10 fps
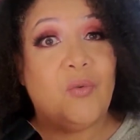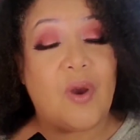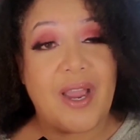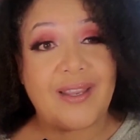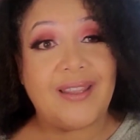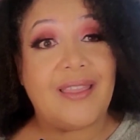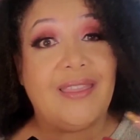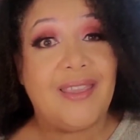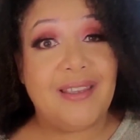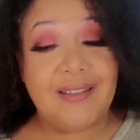
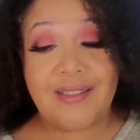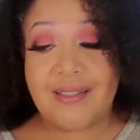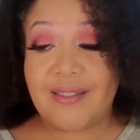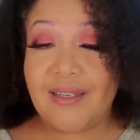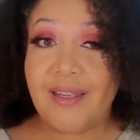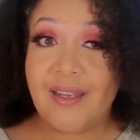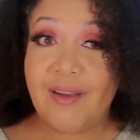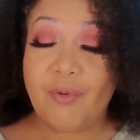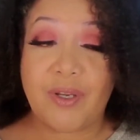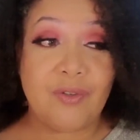rocking this,
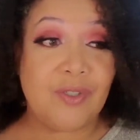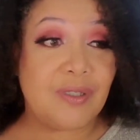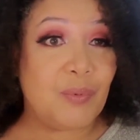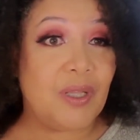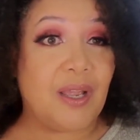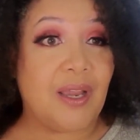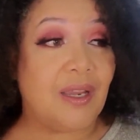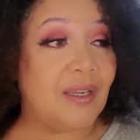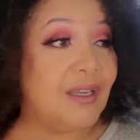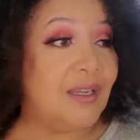where you just be
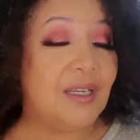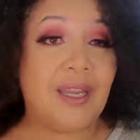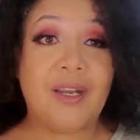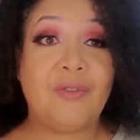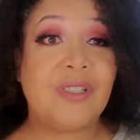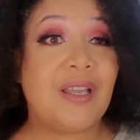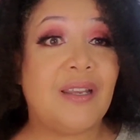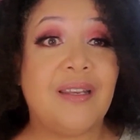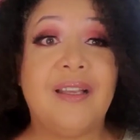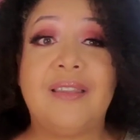like, he don't
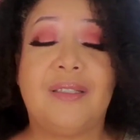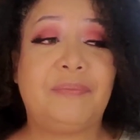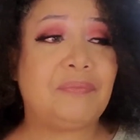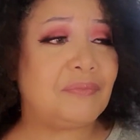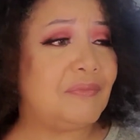say nothing.